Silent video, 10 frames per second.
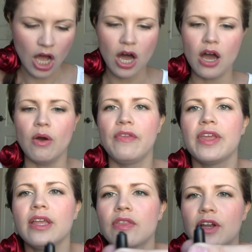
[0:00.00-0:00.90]
Oh,
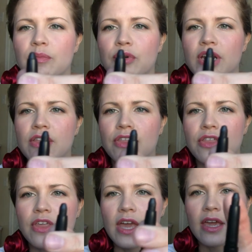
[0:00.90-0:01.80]
and they're pretty
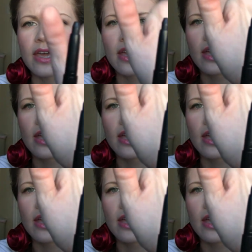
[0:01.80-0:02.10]
thick.